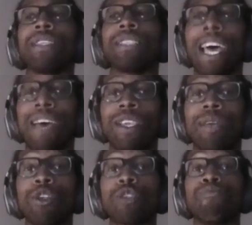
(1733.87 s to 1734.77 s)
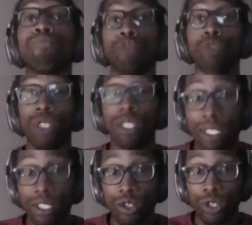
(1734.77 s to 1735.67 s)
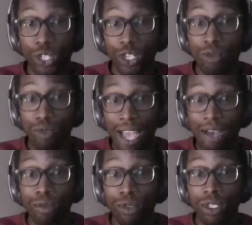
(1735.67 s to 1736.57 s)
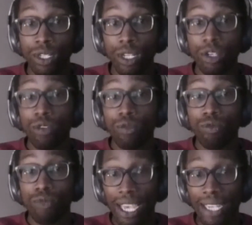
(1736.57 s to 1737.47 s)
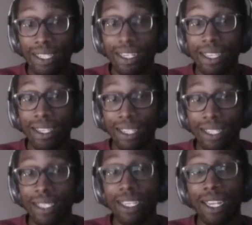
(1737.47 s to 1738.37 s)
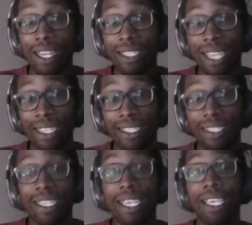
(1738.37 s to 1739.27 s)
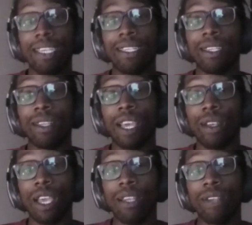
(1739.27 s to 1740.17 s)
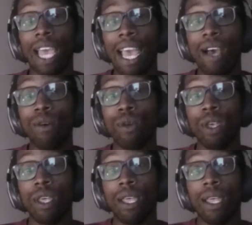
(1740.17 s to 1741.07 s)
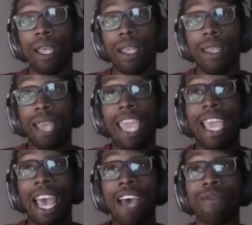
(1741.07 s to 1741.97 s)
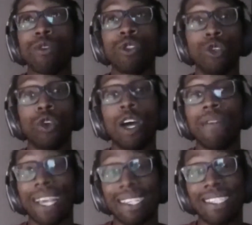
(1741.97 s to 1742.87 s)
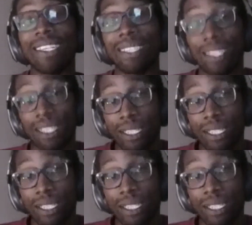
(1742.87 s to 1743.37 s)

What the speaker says: to having a much broader discussion around race and ethnicity and identity, and how they have or do not have access to these